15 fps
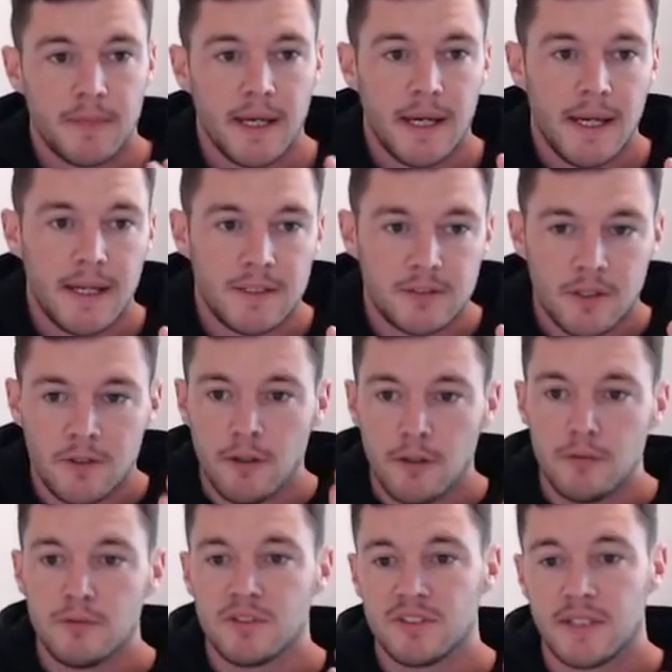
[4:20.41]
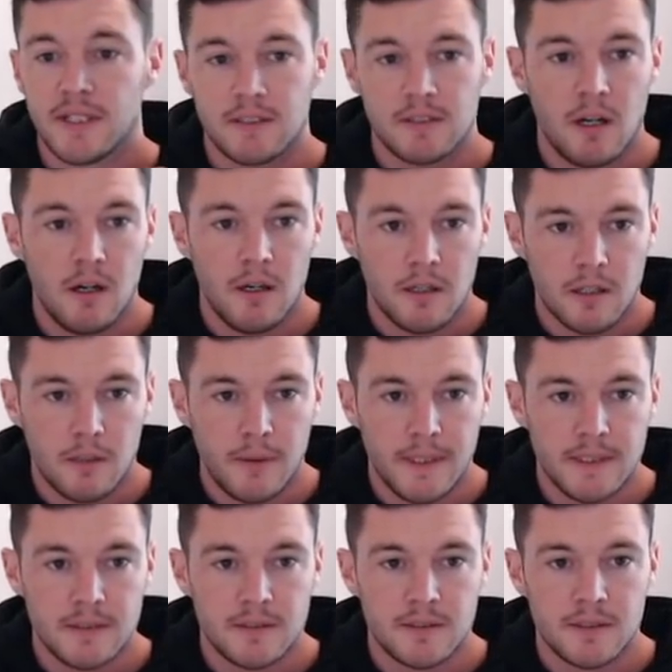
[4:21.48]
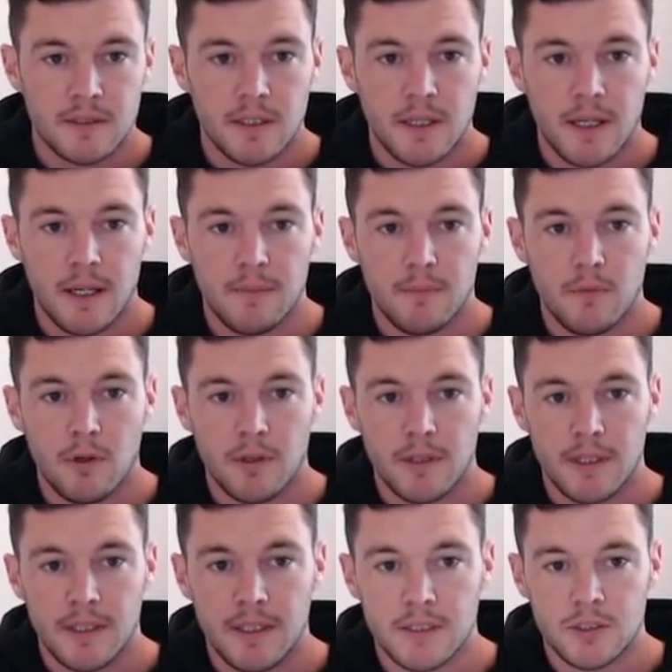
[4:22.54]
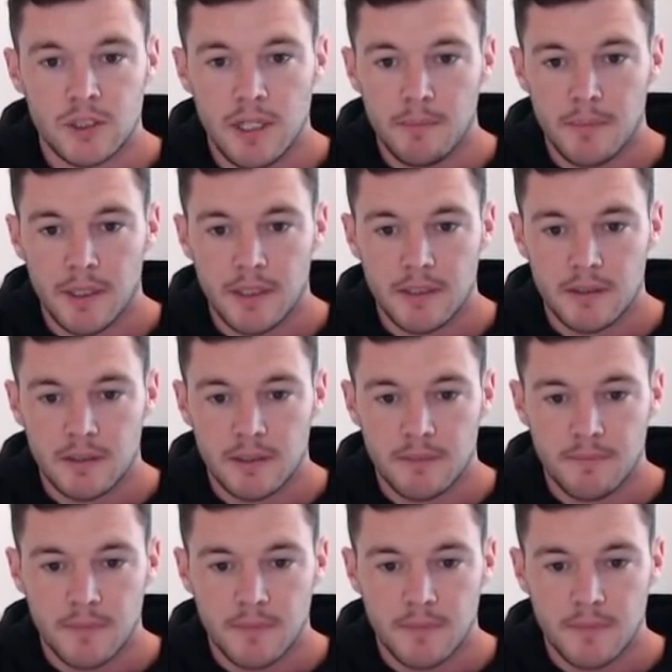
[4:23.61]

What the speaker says: And those 6 Harlequins on a Jetbike.